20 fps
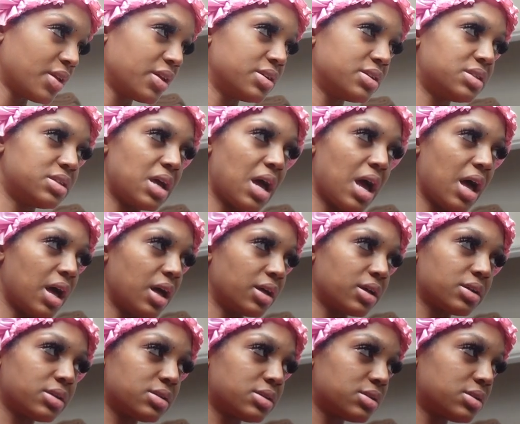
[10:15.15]

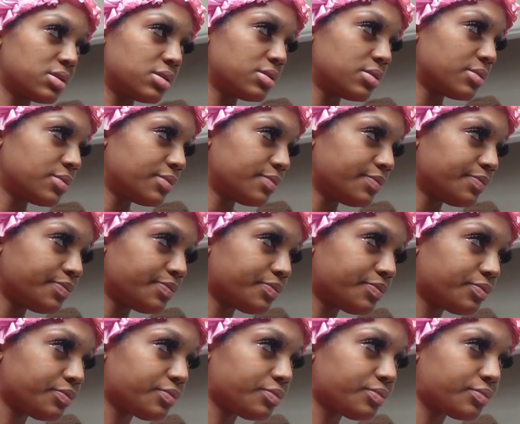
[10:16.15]
socks,
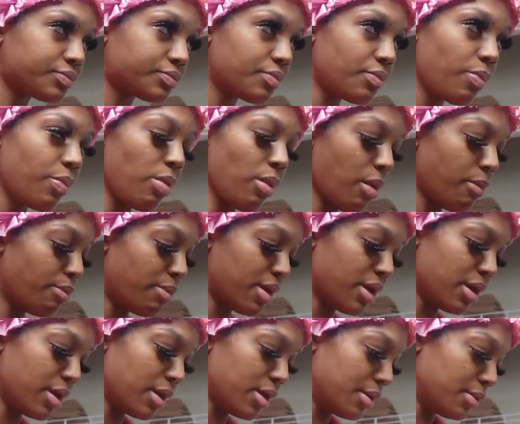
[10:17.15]

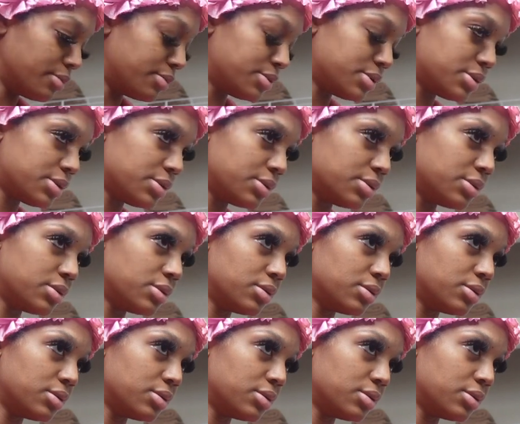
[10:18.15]
bibs,